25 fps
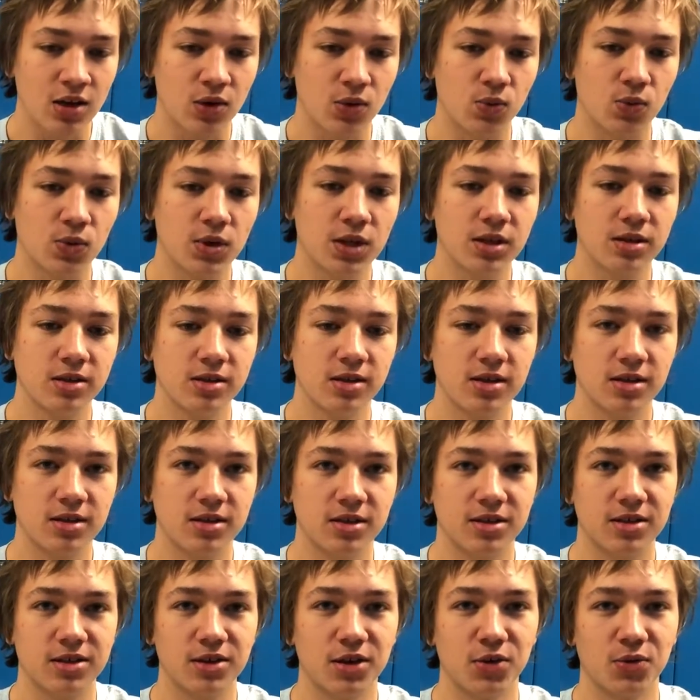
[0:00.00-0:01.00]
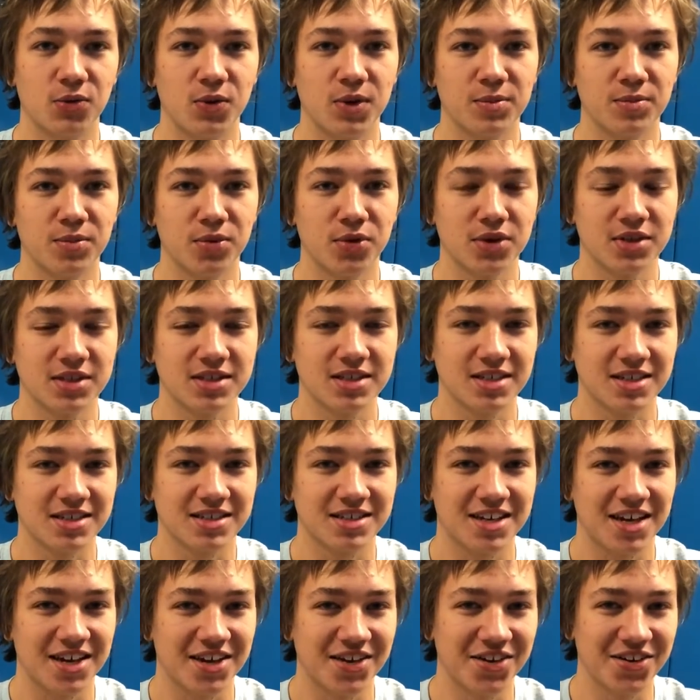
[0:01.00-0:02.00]
We yeeted a 1.6
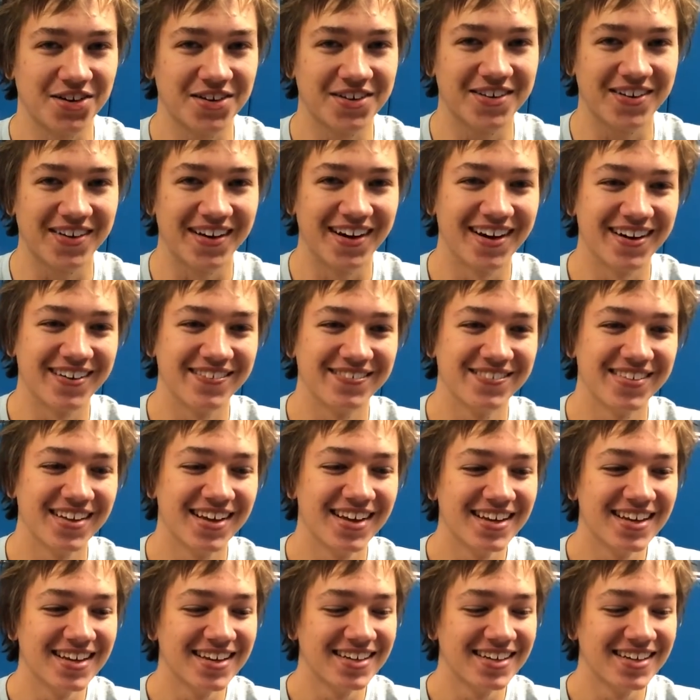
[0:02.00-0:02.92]
kilogram